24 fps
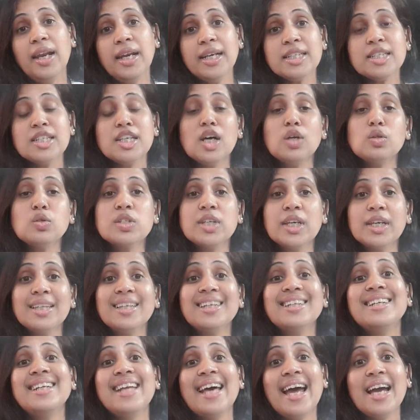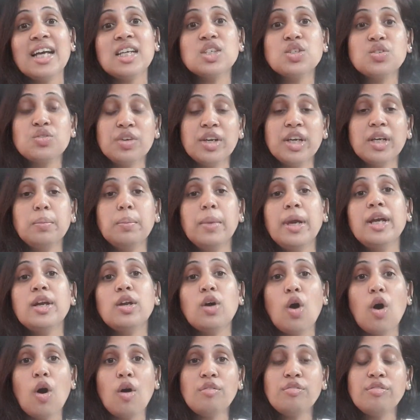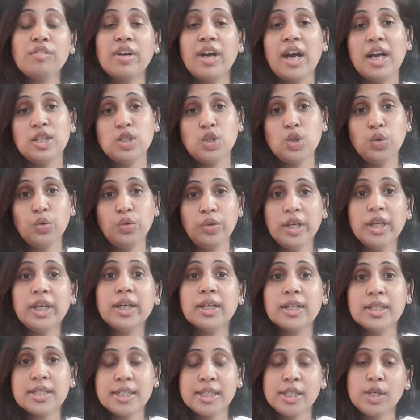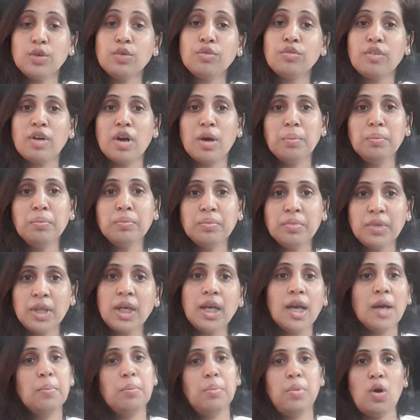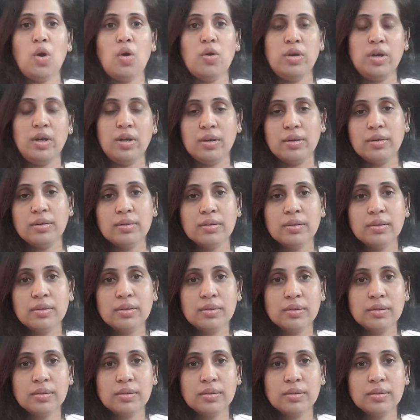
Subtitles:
Let's now see the tax treatment of gratuity received from the employer.